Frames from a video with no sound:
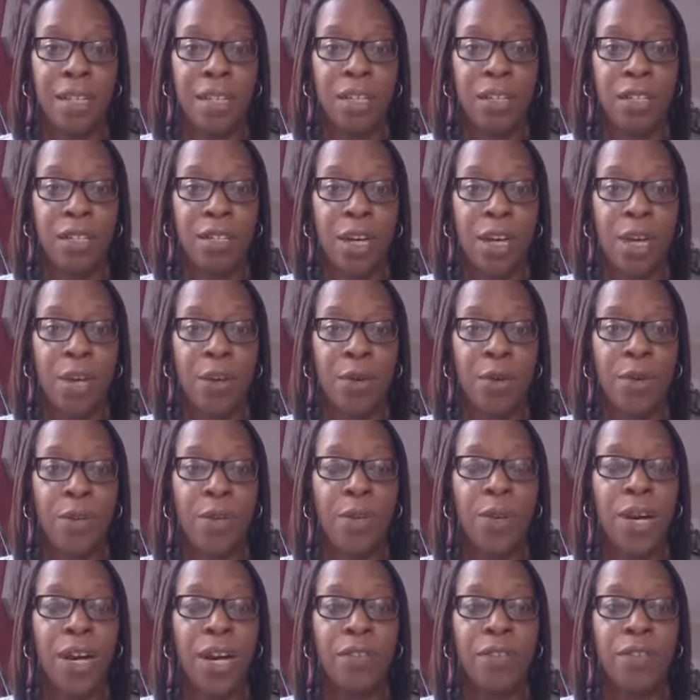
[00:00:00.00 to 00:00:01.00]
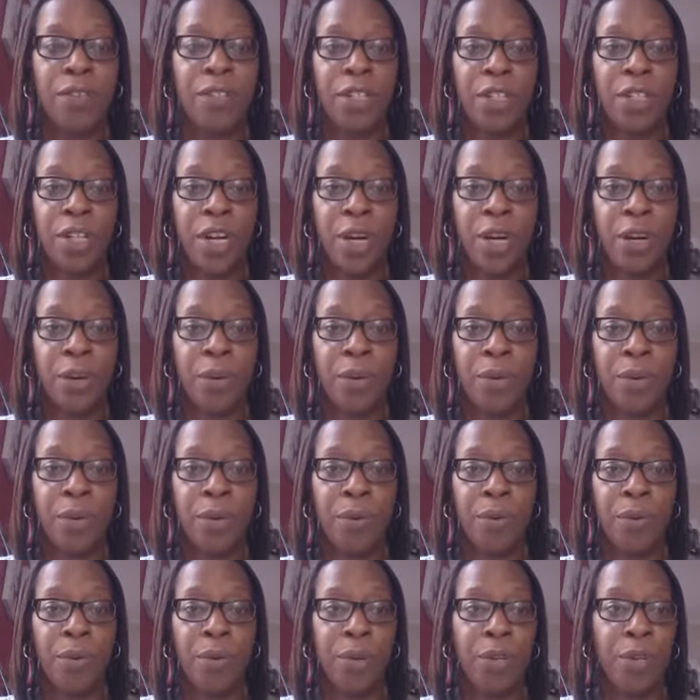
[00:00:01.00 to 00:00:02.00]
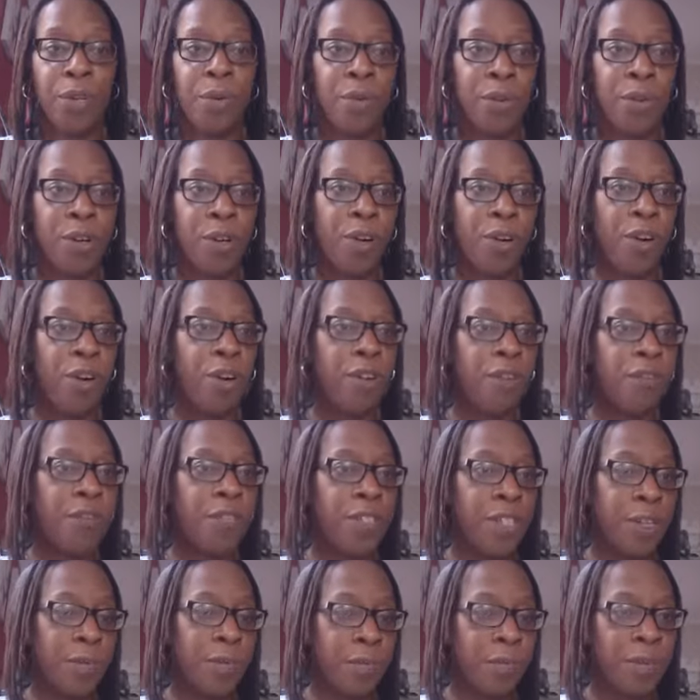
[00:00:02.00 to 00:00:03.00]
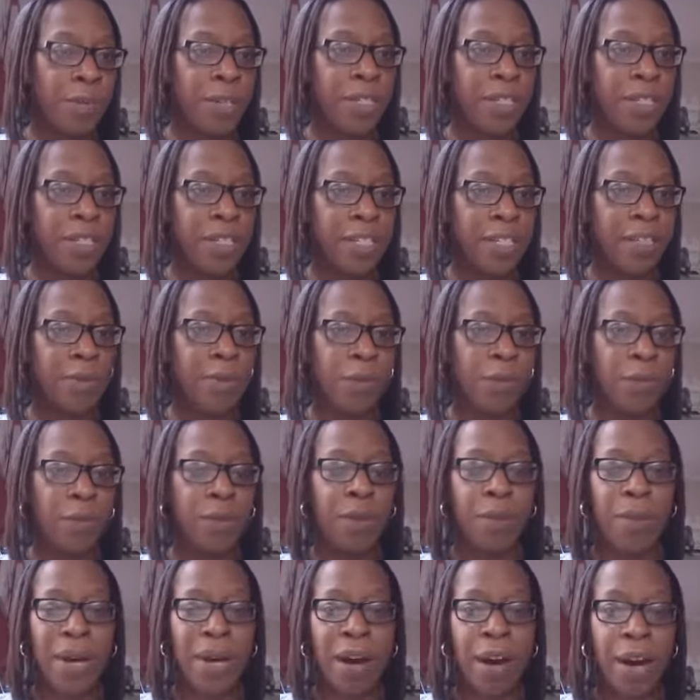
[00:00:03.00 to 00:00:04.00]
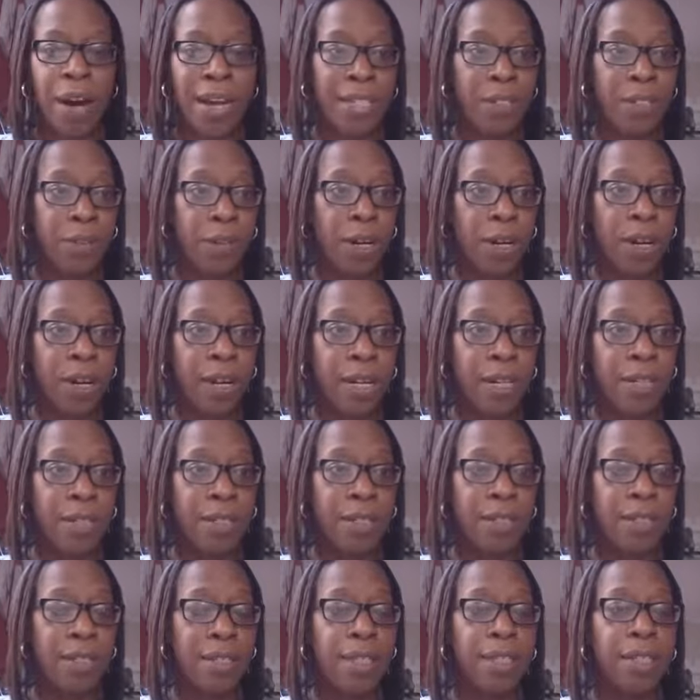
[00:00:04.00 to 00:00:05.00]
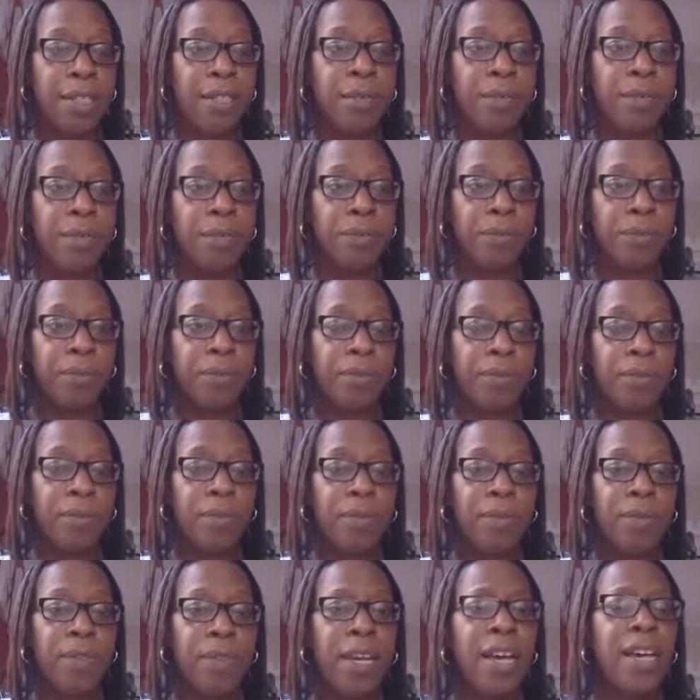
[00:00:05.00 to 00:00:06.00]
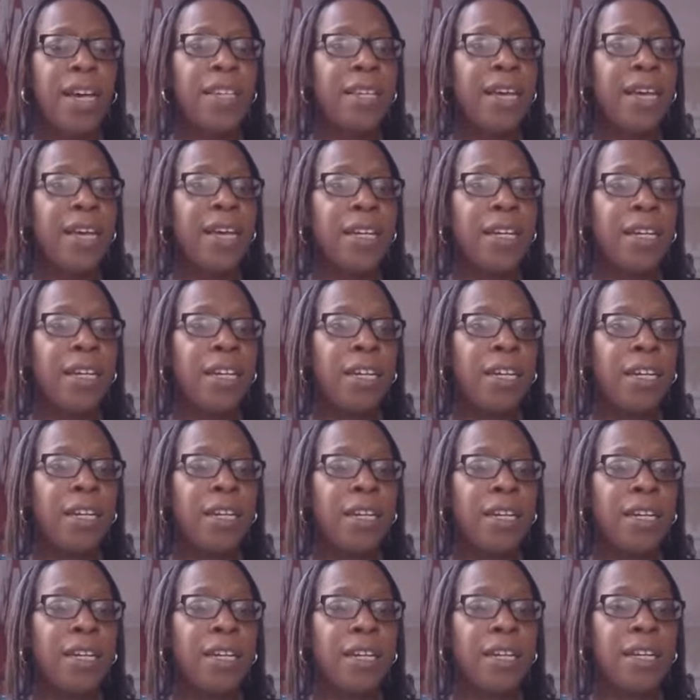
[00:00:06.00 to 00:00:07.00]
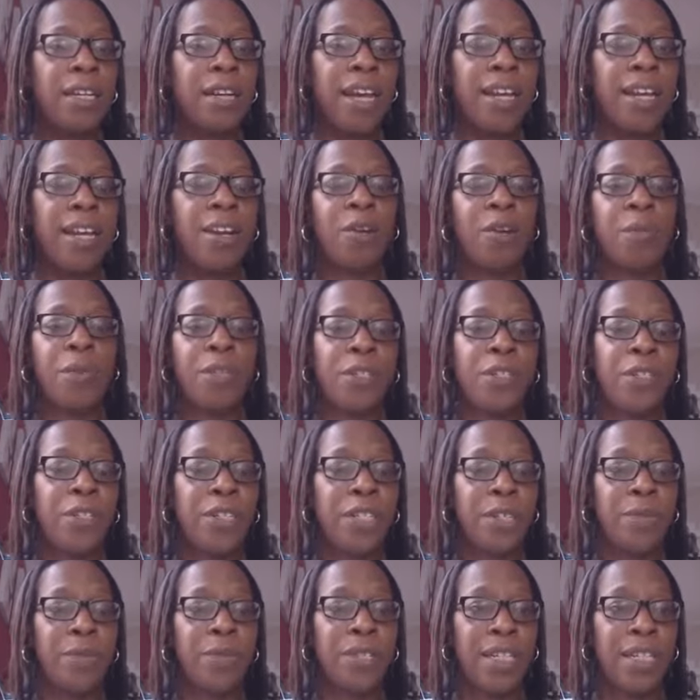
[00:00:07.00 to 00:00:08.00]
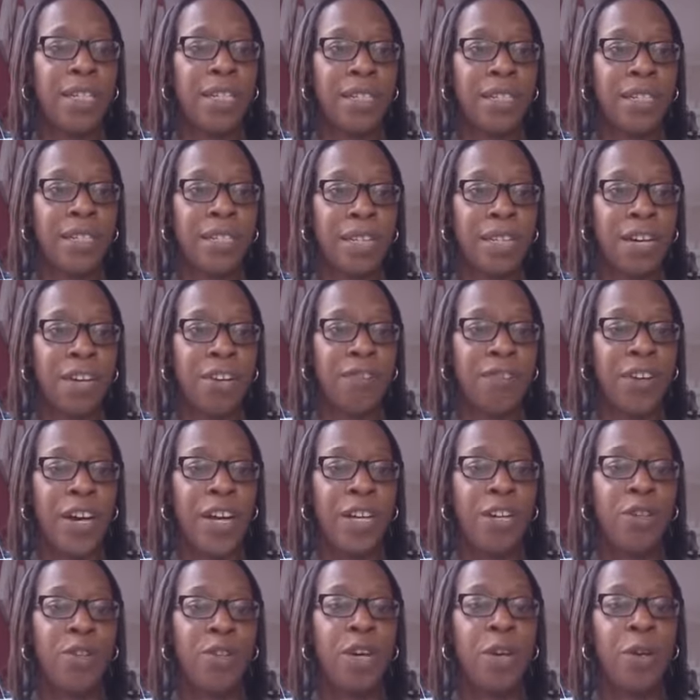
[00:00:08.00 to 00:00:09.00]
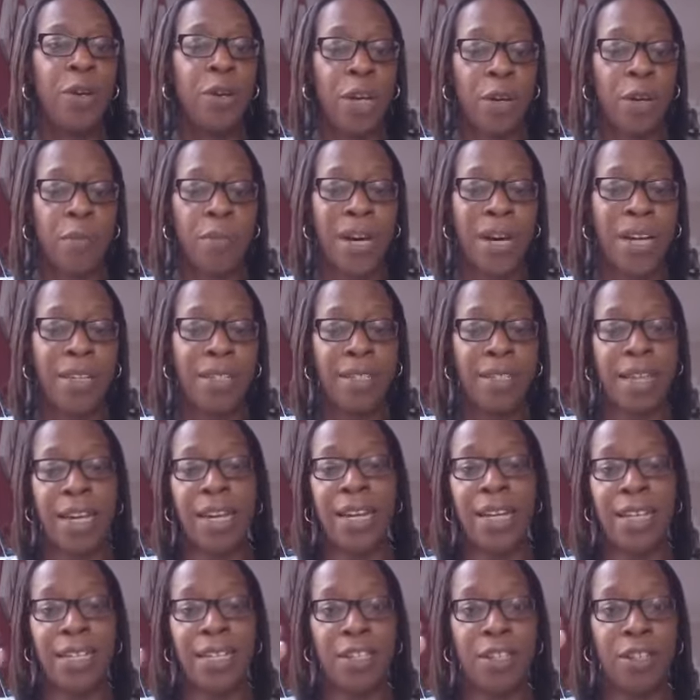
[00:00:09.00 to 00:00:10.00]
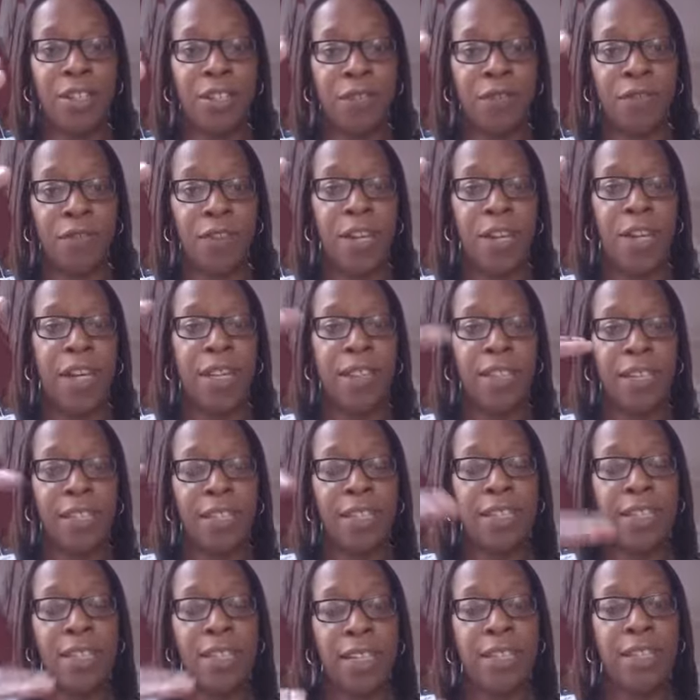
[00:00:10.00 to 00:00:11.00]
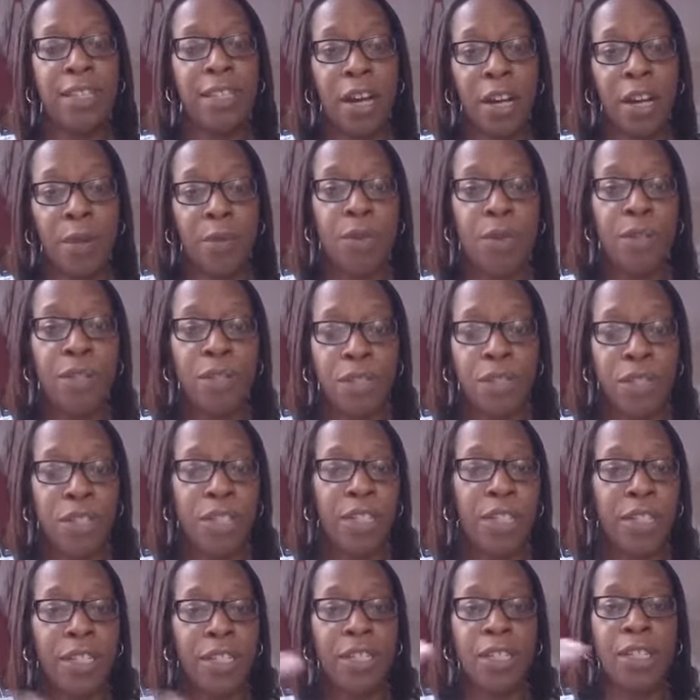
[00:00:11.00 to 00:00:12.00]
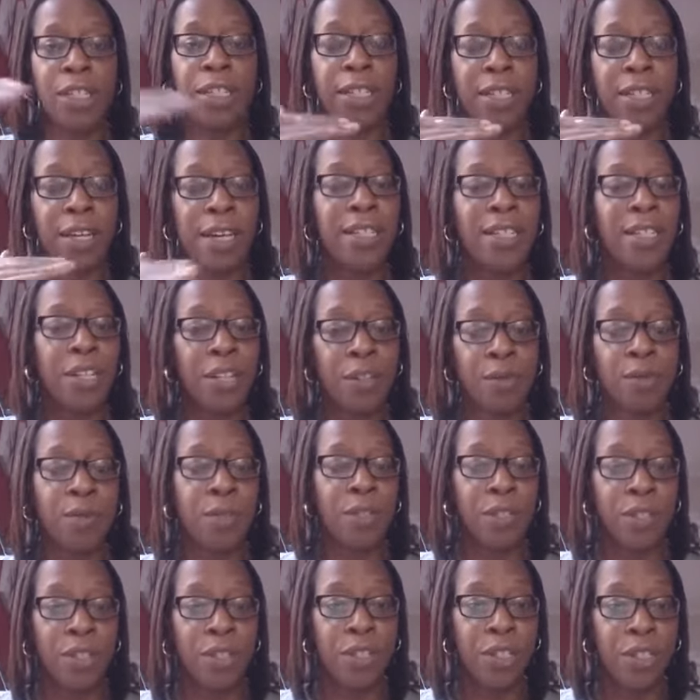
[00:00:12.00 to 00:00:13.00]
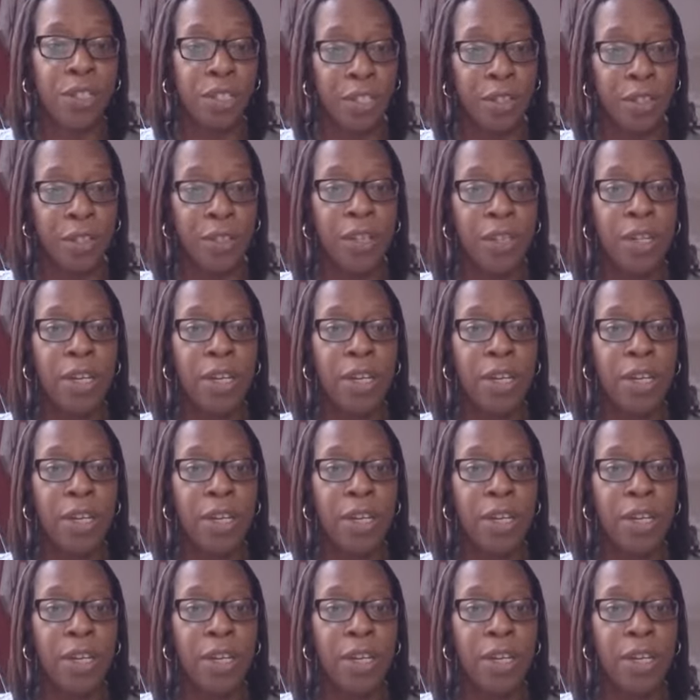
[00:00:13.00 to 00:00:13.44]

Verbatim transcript: So you have to know what you want. Often with businesses, we talk about ideal clients, and then and an opportunity presents itself, and you don't go back to that list of, these are things that I want to do, these are things that I don't want to do.